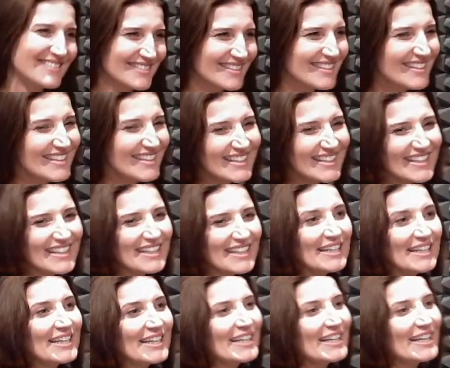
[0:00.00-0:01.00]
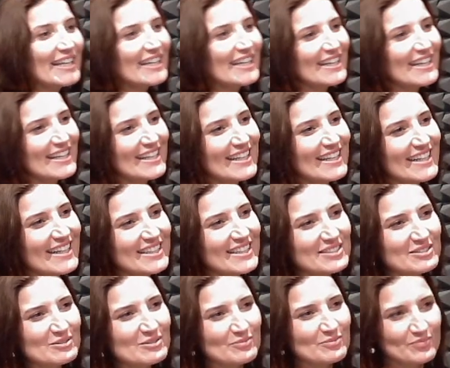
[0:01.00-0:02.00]
do. And don't forget to tell
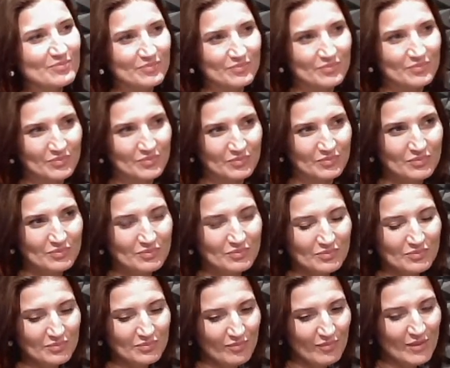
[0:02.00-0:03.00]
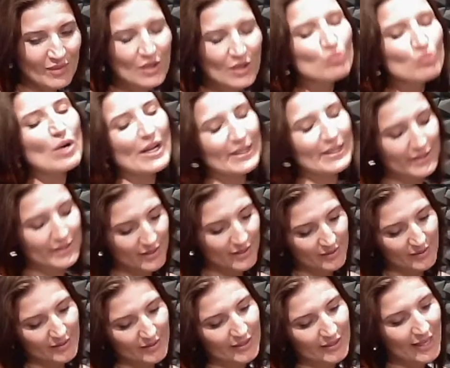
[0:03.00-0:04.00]
us where we can find you again. Right,
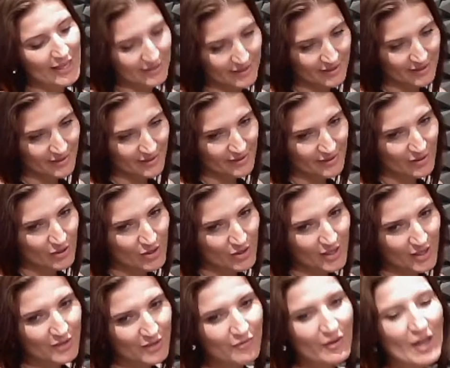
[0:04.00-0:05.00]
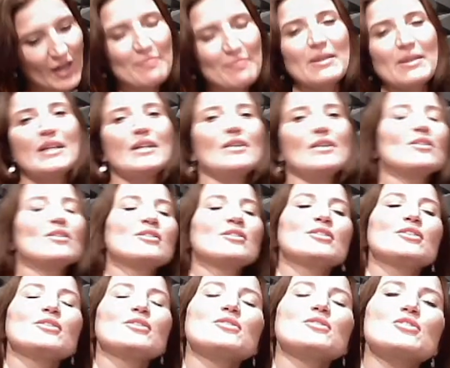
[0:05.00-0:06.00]
yes. You can find me on
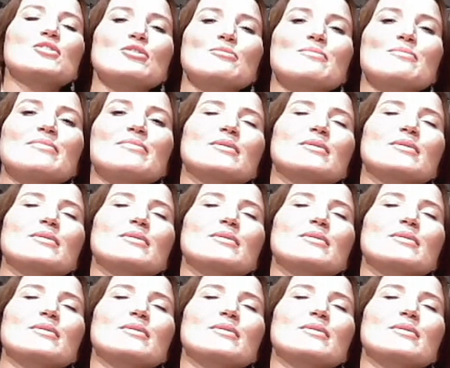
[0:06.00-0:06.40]
YouTube,